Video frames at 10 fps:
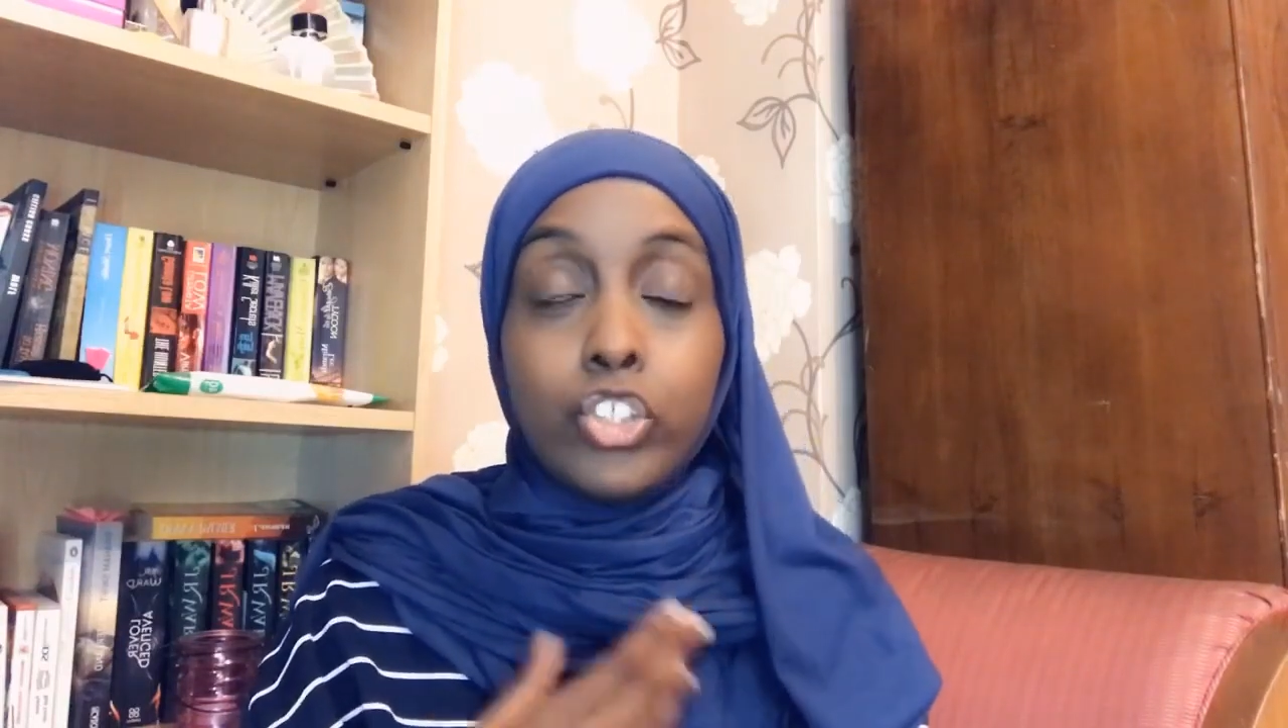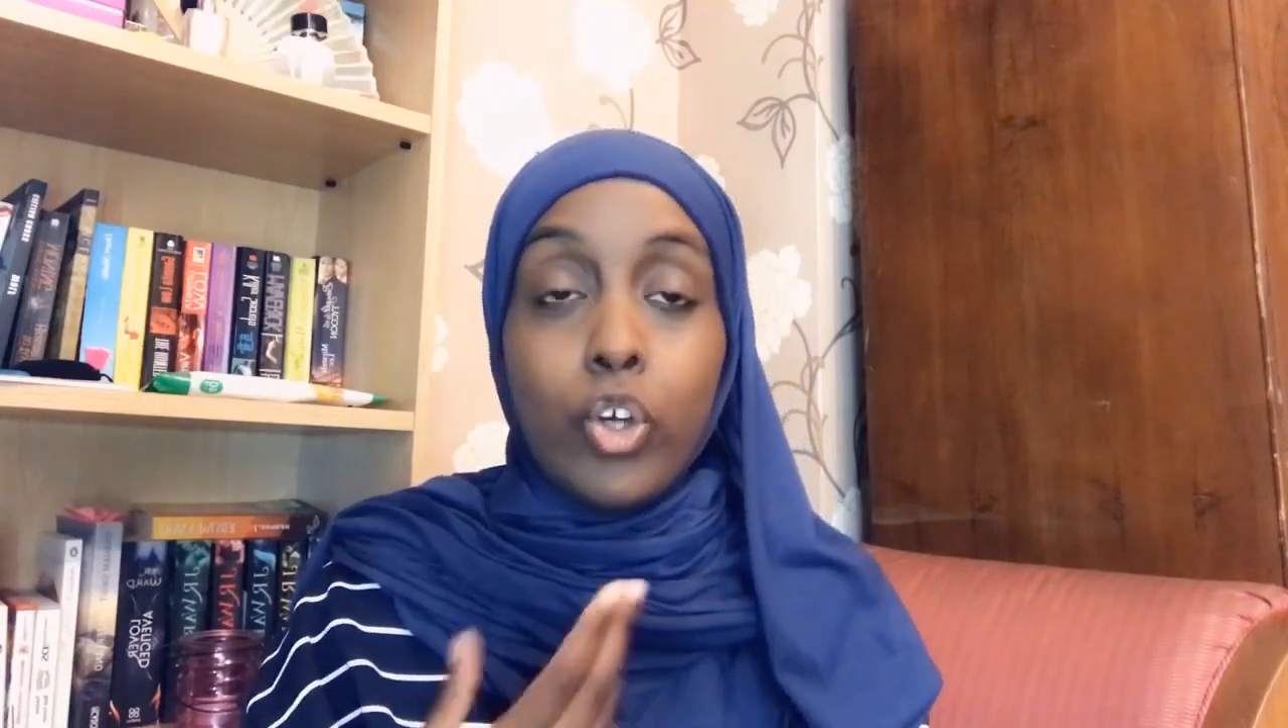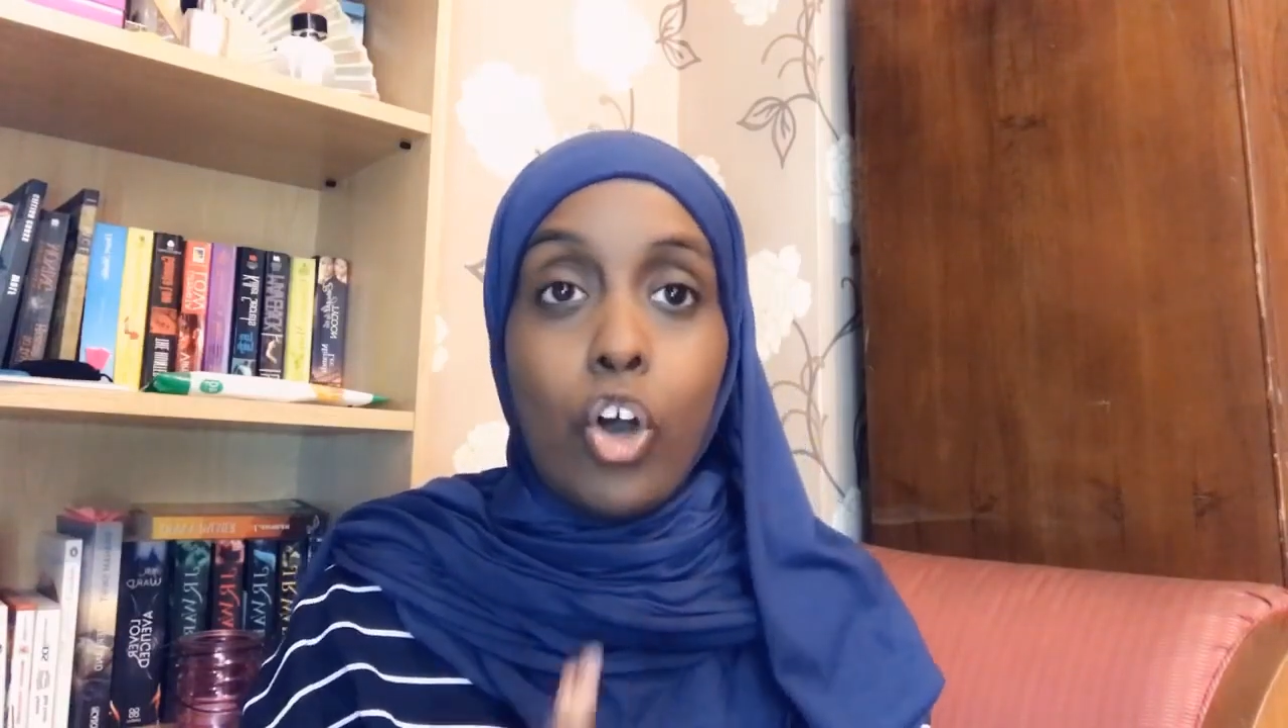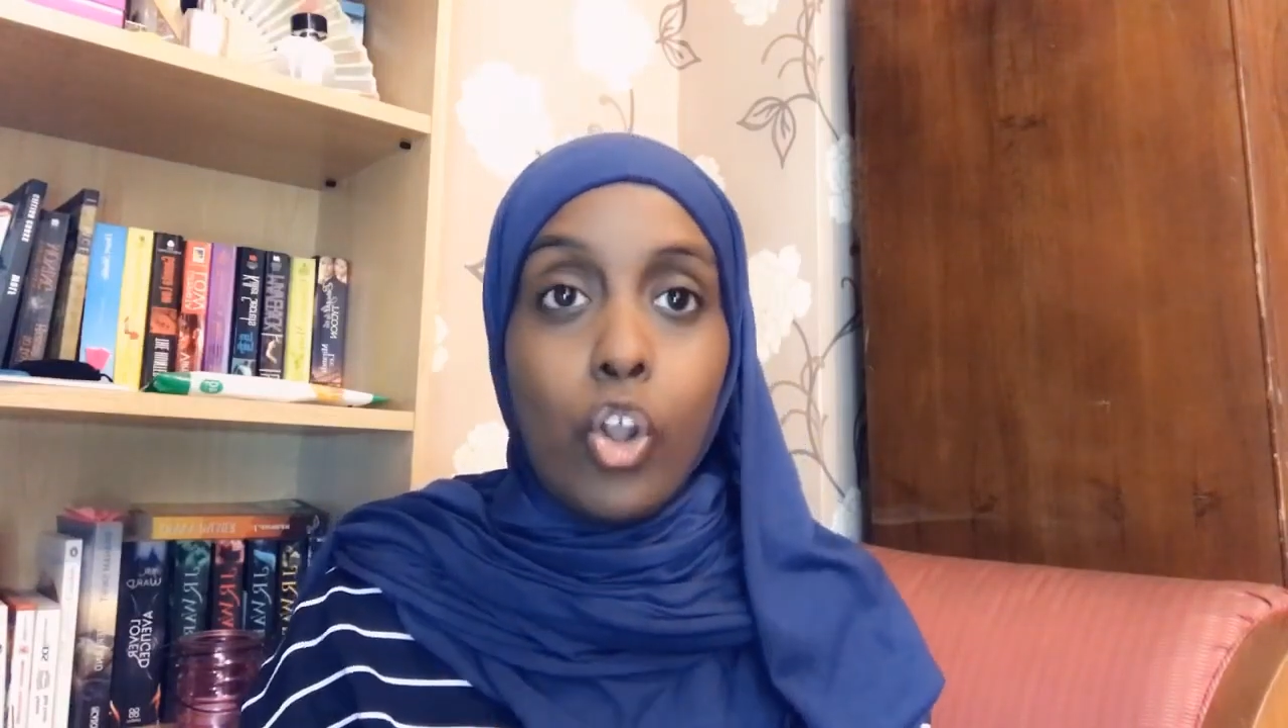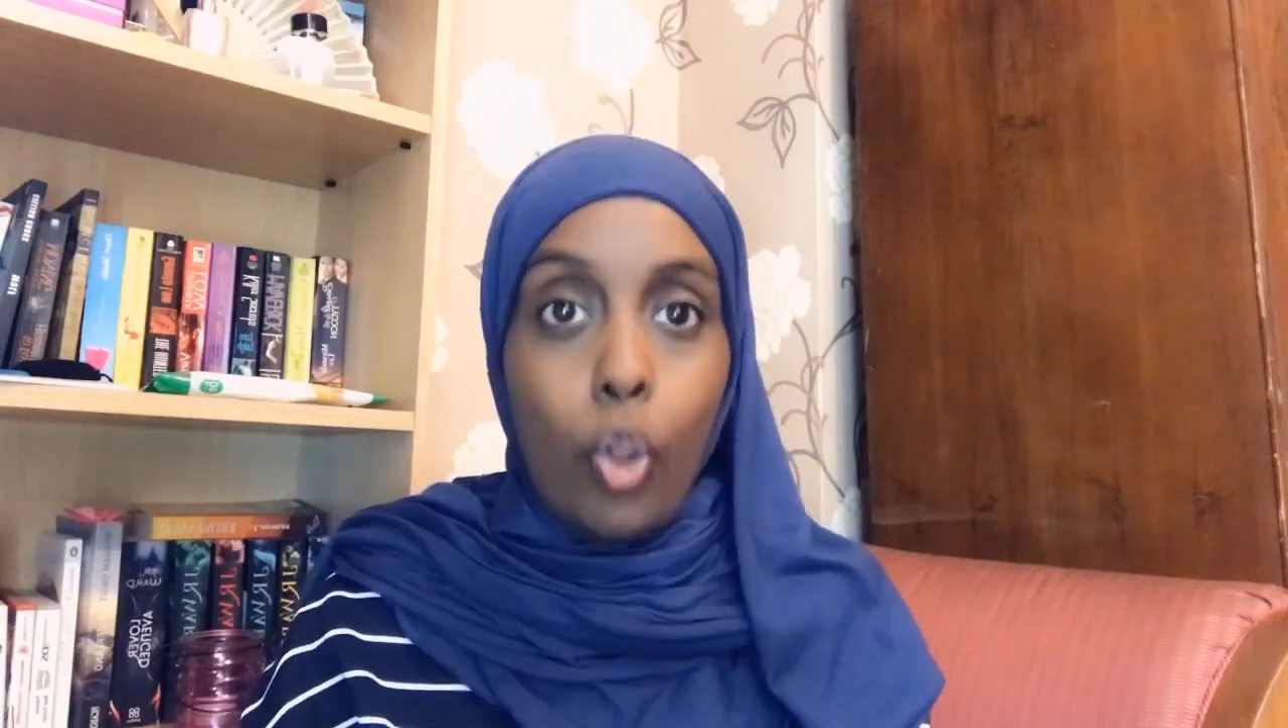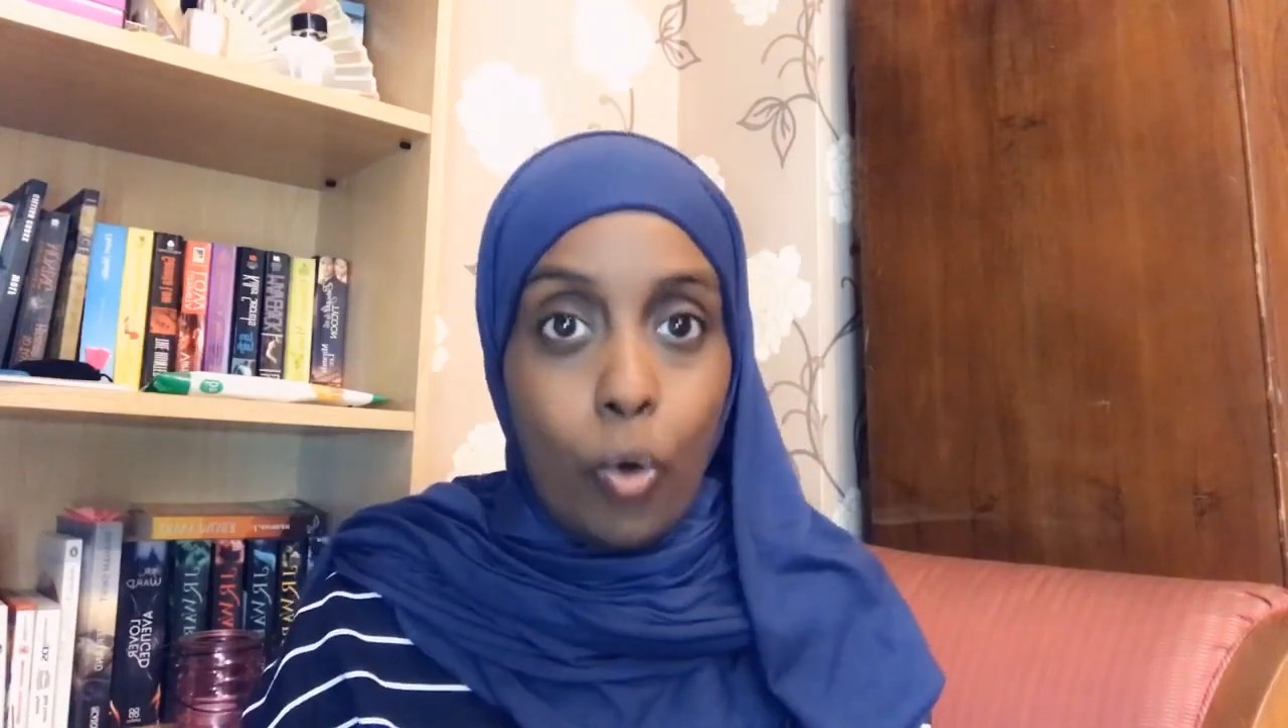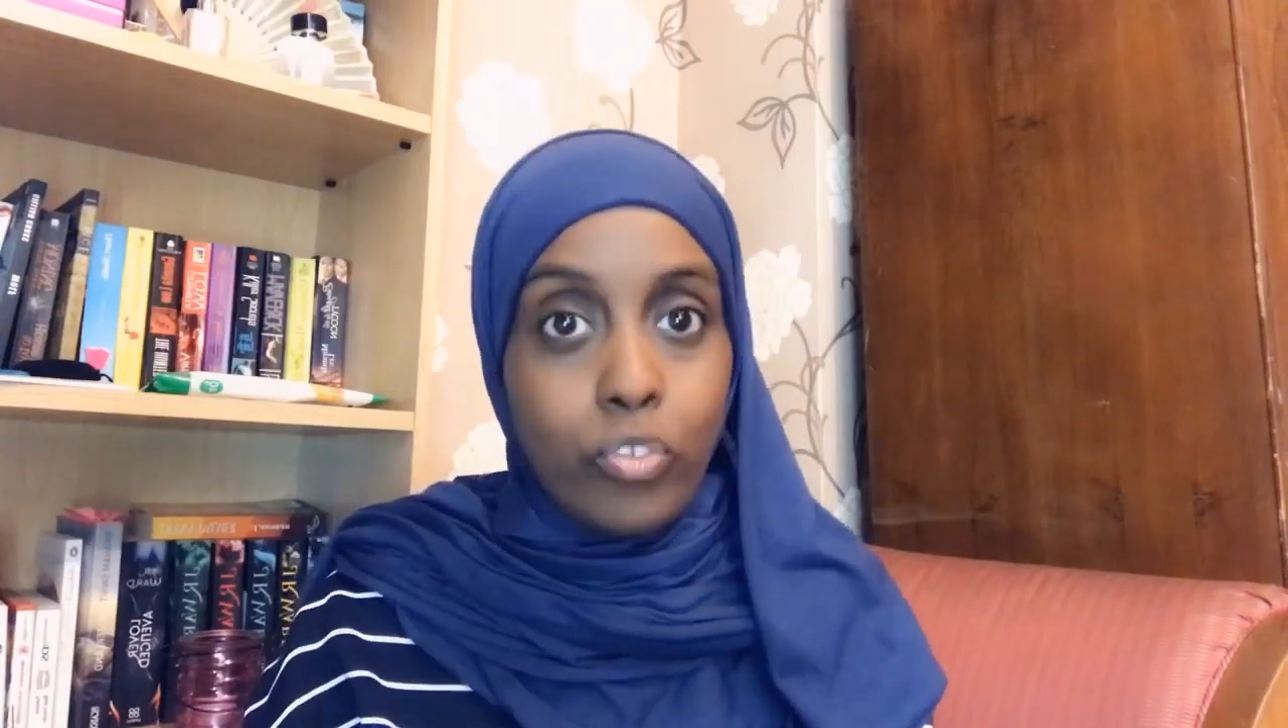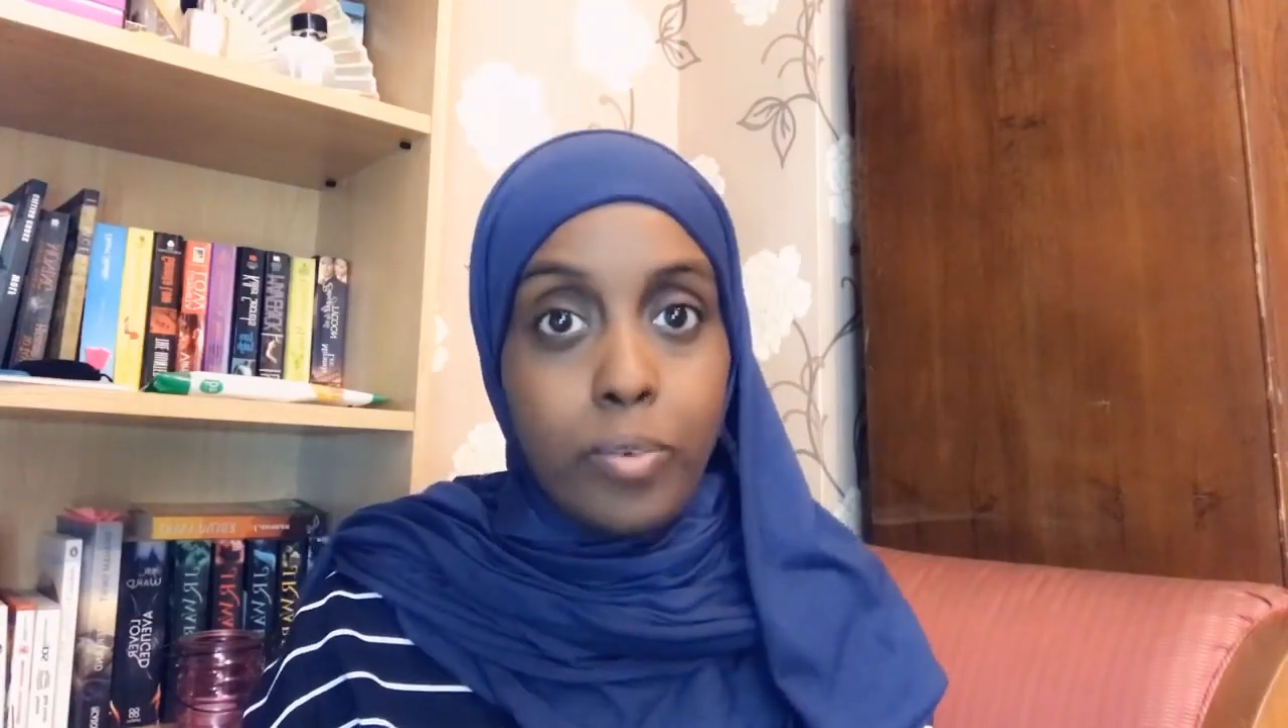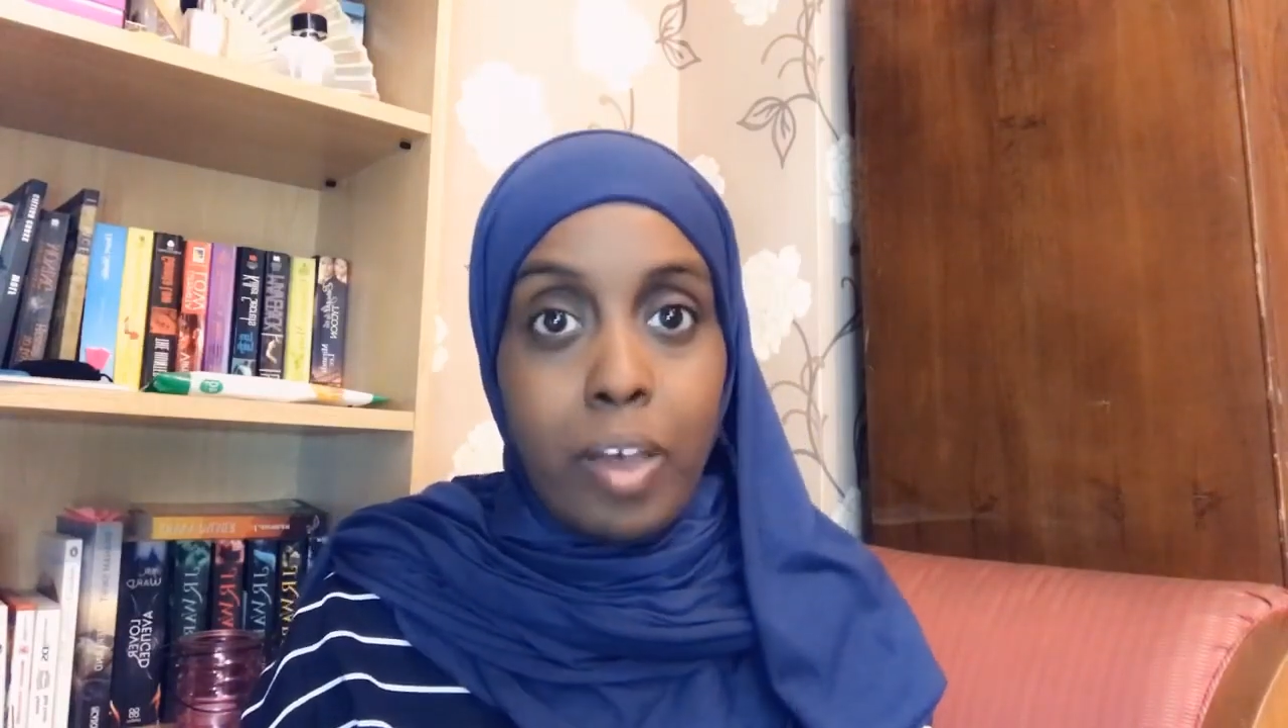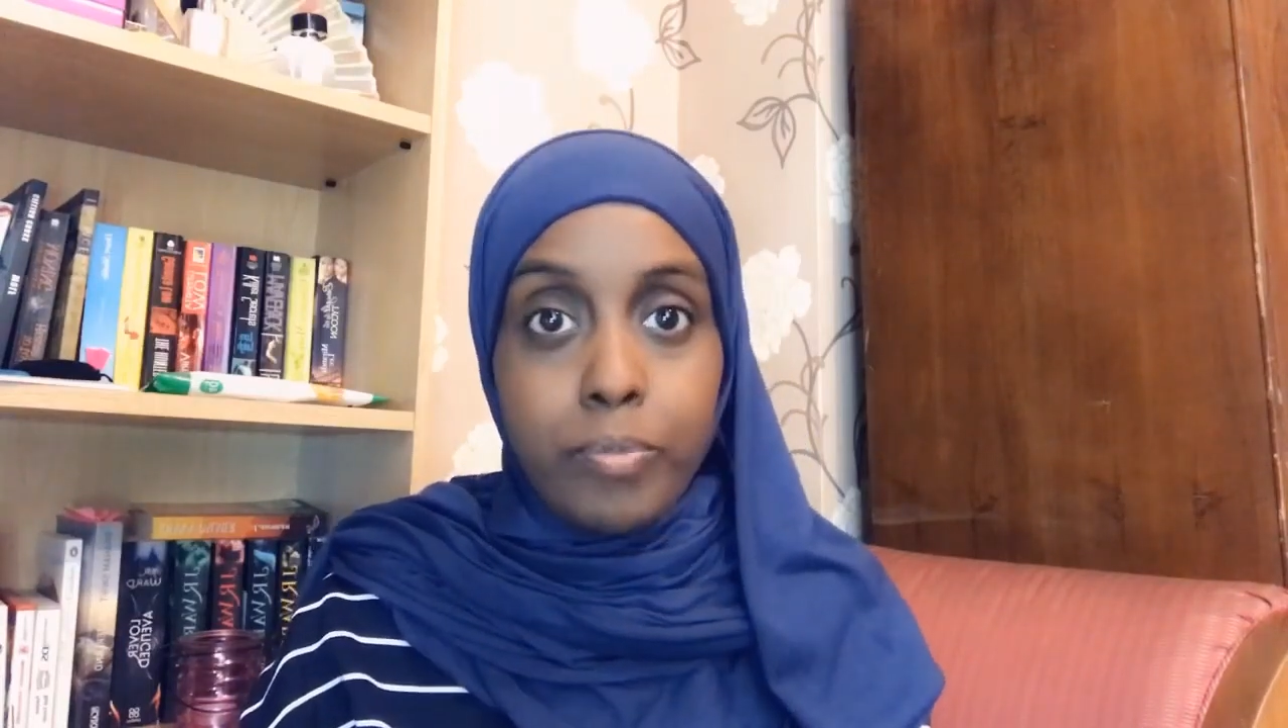So a lot of them